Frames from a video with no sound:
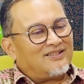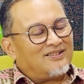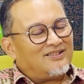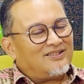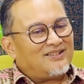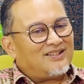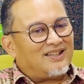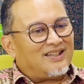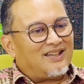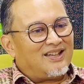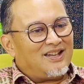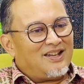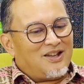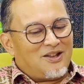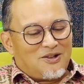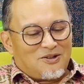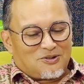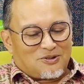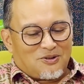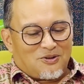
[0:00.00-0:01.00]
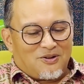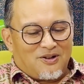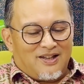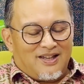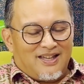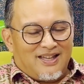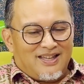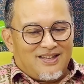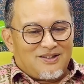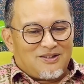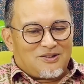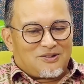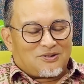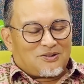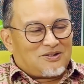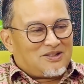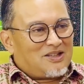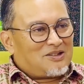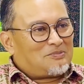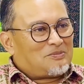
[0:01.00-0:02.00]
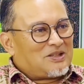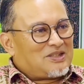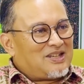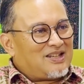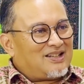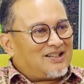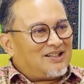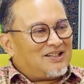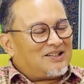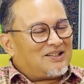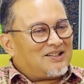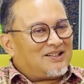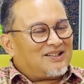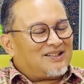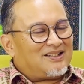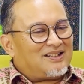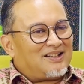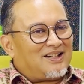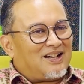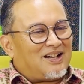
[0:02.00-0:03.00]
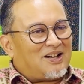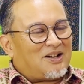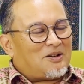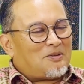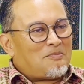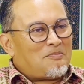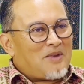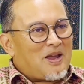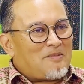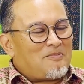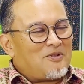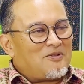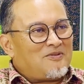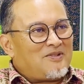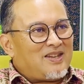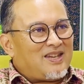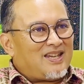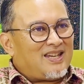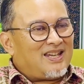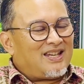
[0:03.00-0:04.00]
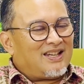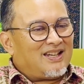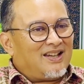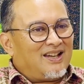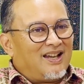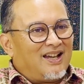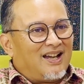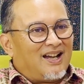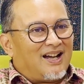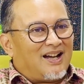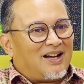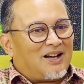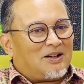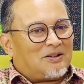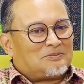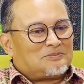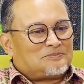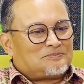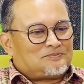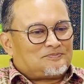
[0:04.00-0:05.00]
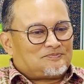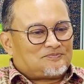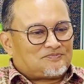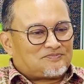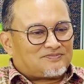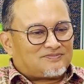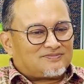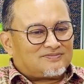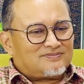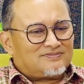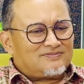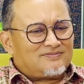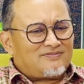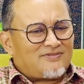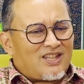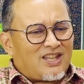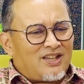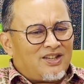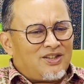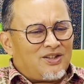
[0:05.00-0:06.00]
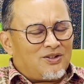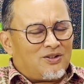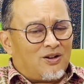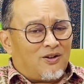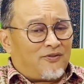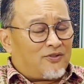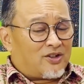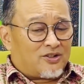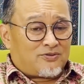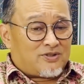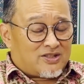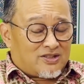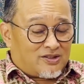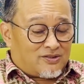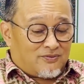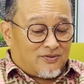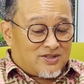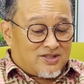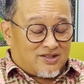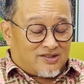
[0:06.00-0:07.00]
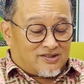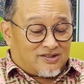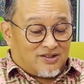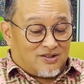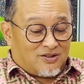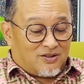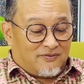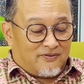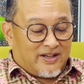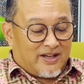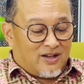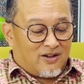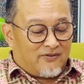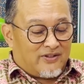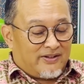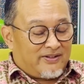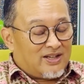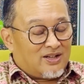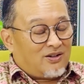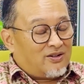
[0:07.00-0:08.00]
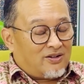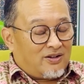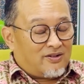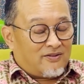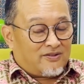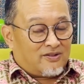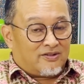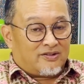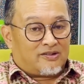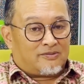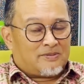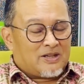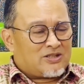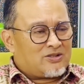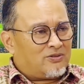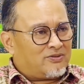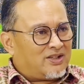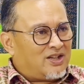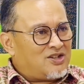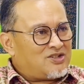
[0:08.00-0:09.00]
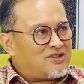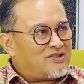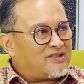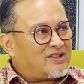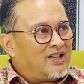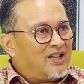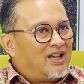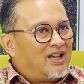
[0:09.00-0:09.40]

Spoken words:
Okay, so this particular memory, of course, which is very on special occasions.